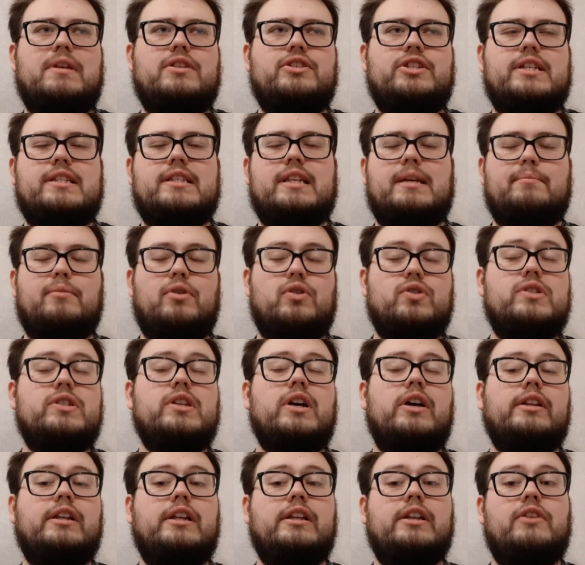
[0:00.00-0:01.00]
just like
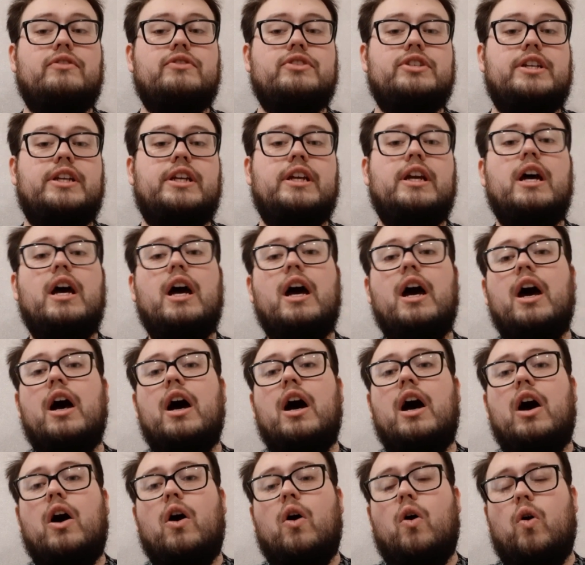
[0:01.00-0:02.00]
personal energy,
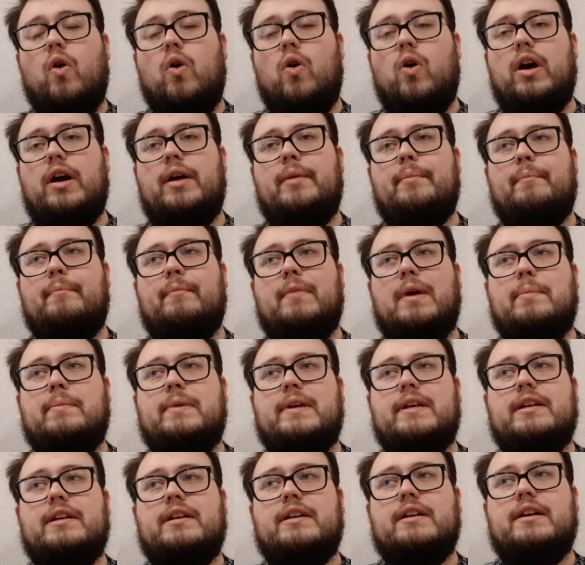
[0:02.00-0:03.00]
or
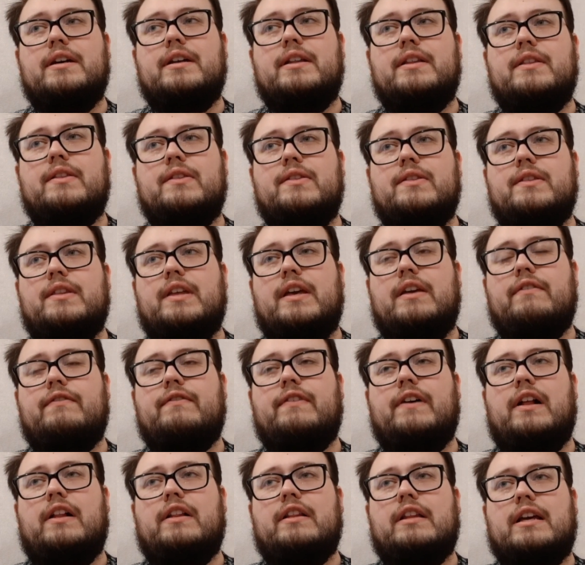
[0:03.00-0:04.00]
maybe they
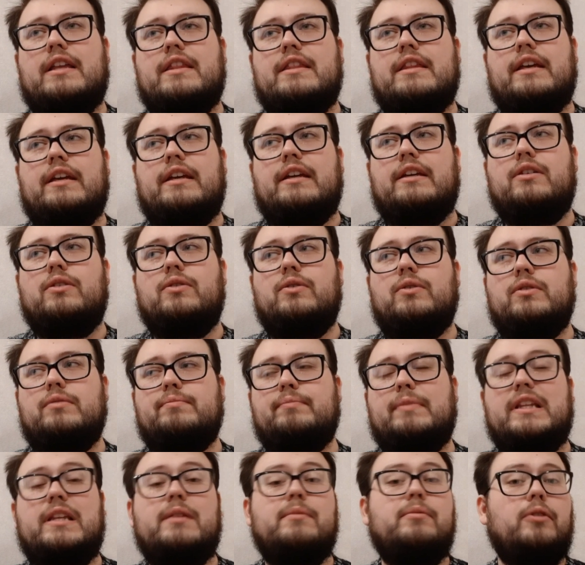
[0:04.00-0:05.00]
felt like they could
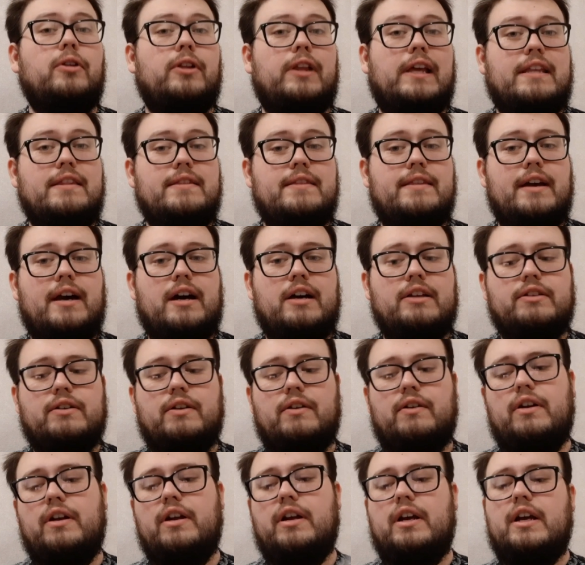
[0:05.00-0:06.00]
manipulate the
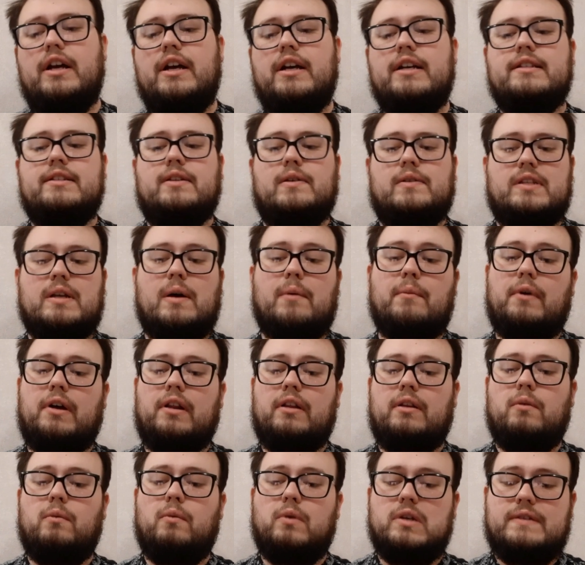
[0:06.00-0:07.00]
other. So
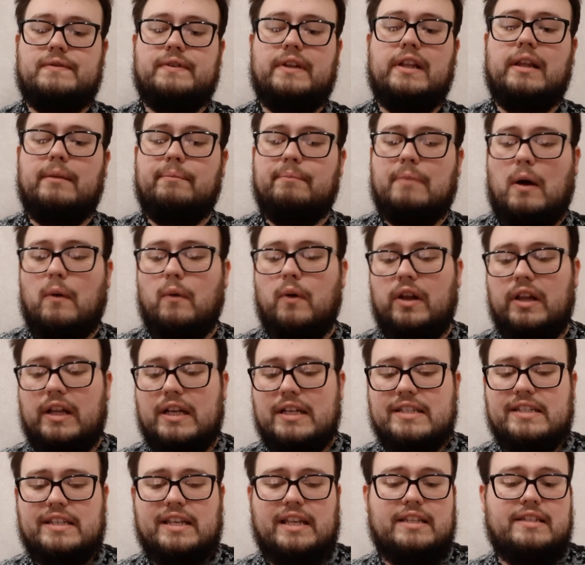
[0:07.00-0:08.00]
someone was feeling
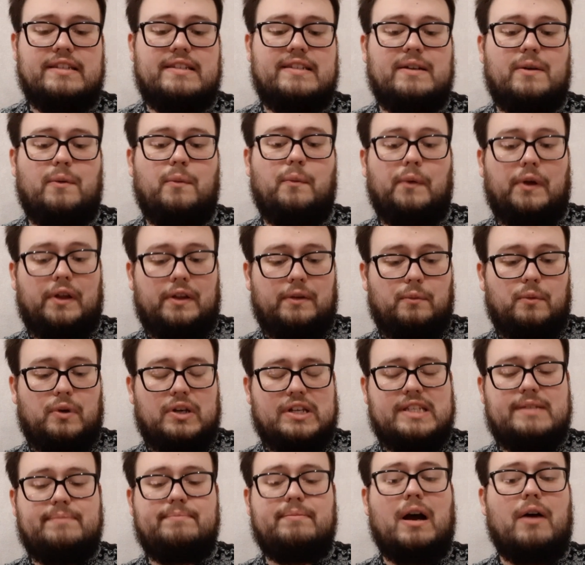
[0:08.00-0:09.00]
powerless and someone
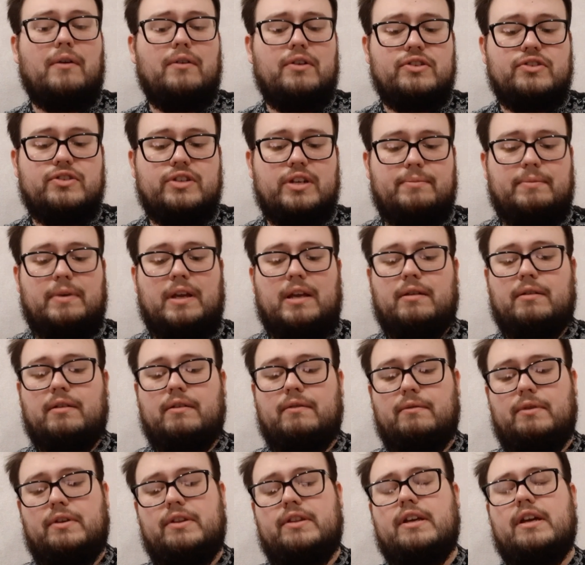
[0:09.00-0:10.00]
was power
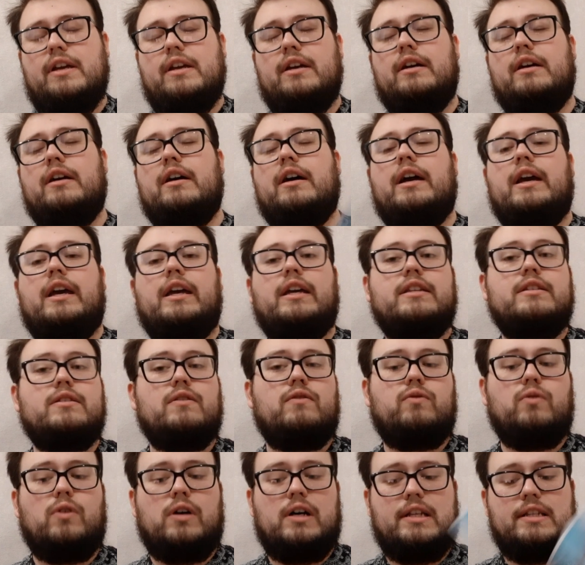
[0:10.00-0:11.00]
tripping with the Eight
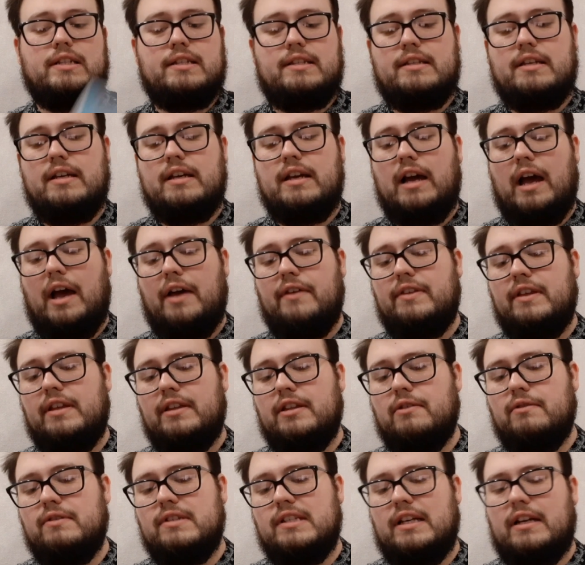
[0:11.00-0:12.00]
of Wands. I think
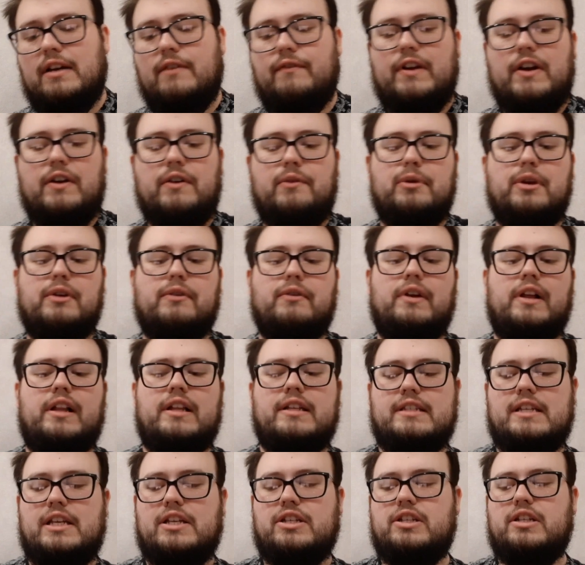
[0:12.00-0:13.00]
there was like a very quick
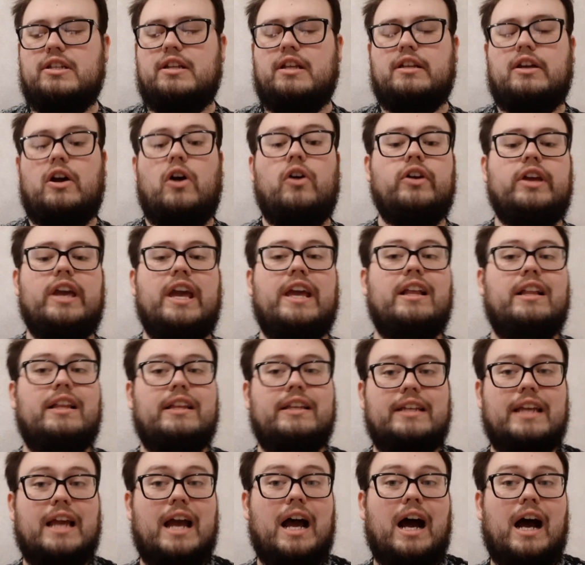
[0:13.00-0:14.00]
realization that, okay,
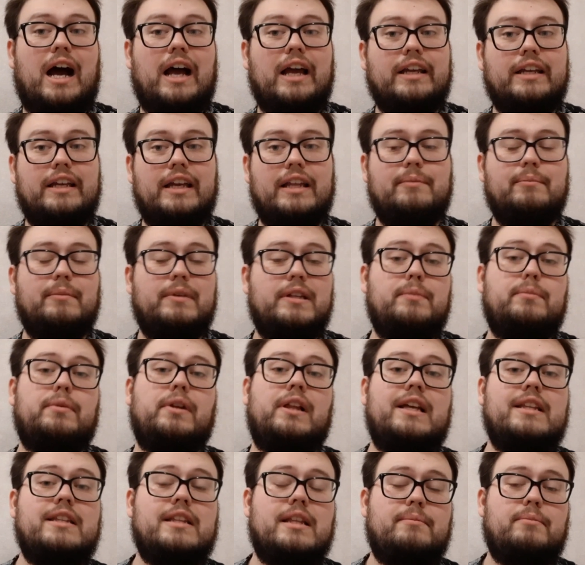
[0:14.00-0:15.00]
yeah, I can
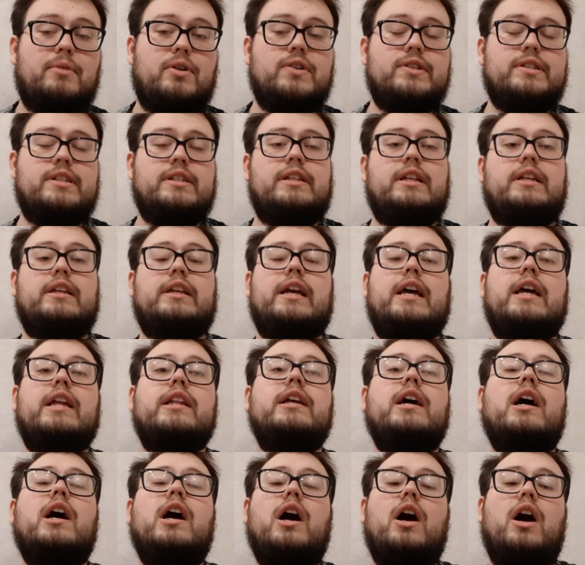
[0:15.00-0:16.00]
manipulate that person, I
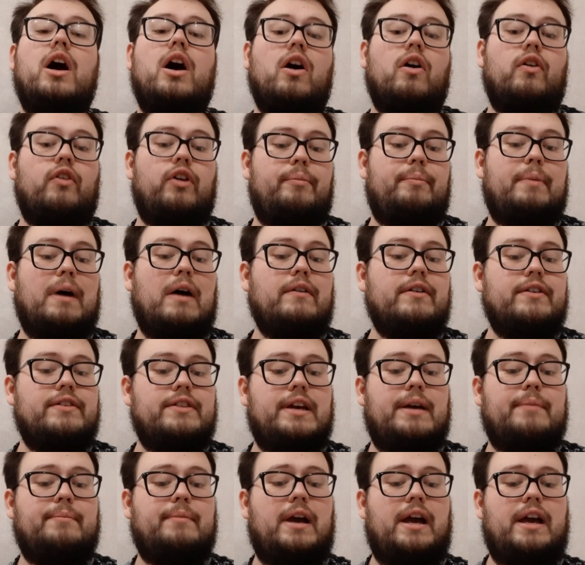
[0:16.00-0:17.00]
can overpower
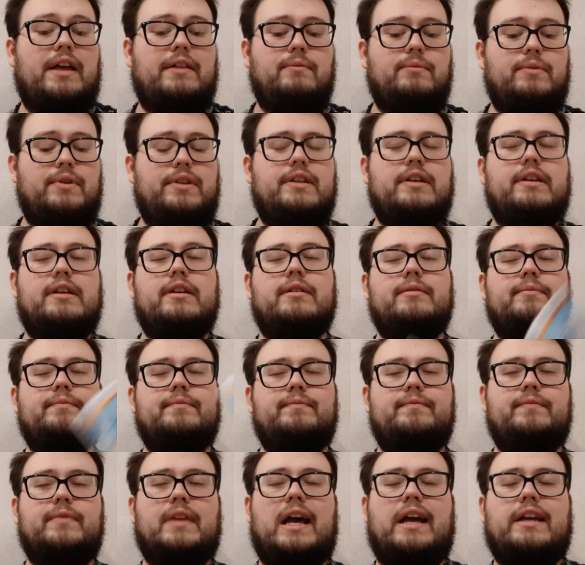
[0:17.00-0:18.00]
them. And with the
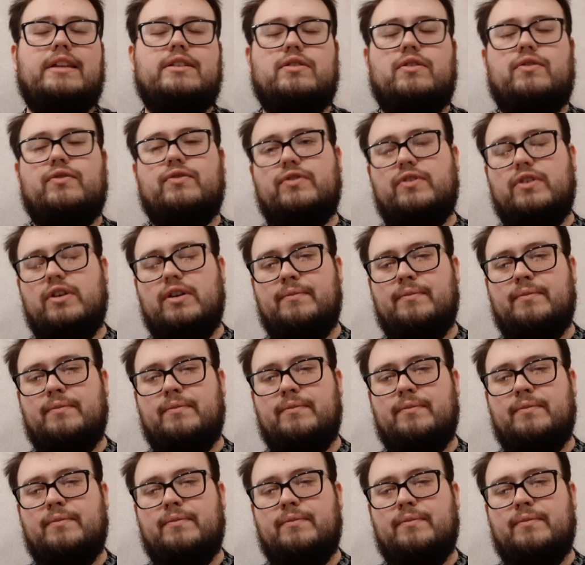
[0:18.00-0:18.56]
Knight of